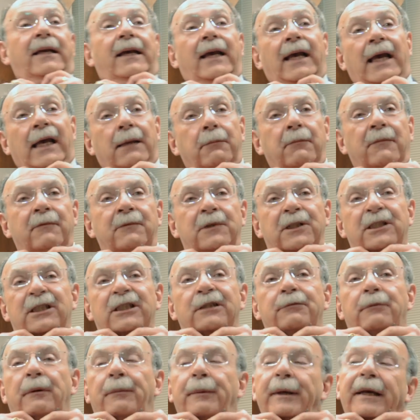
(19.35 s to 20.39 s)
And just
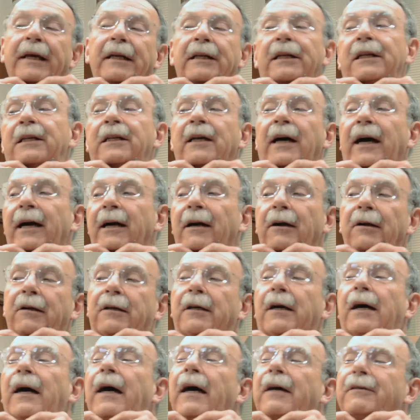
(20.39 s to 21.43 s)
as we begin to tie our
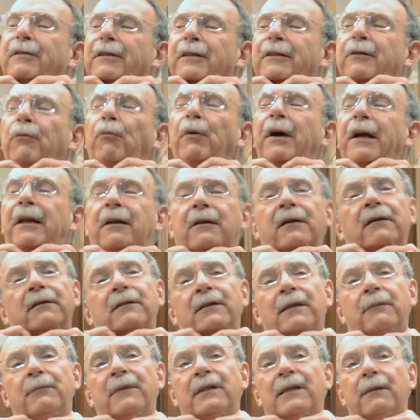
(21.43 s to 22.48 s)
ties. He says, "Wait,
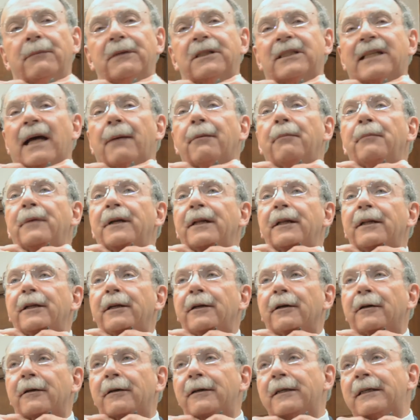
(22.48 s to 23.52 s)
let me, let me stop a minute
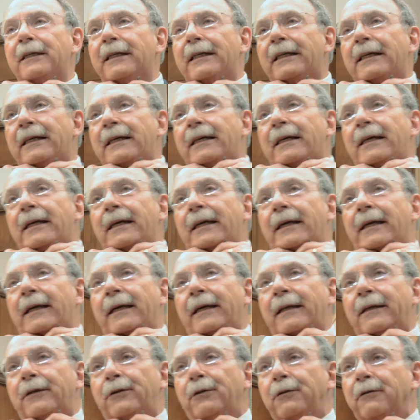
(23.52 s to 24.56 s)
here,
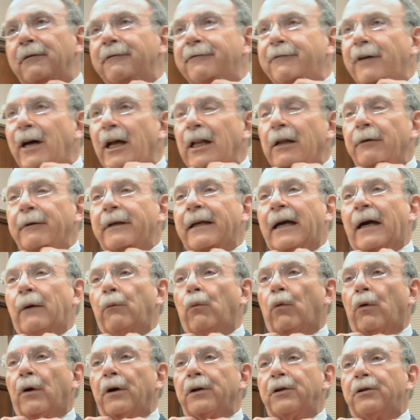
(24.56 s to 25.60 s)
and do the following. I
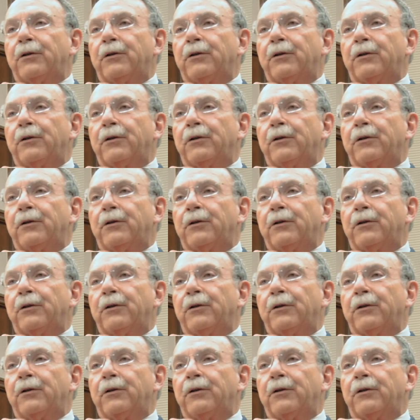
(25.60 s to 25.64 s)
want